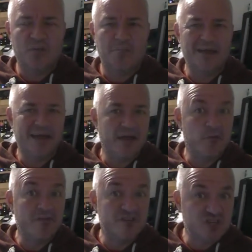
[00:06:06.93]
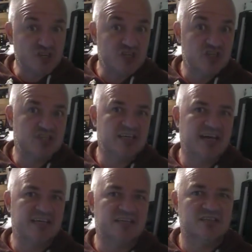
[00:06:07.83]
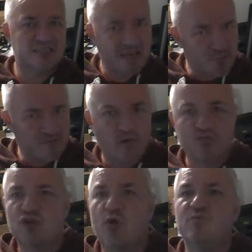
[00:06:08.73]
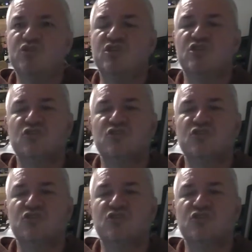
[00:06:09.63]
beer with a ginger taste. Same with Old Tom with Ginger.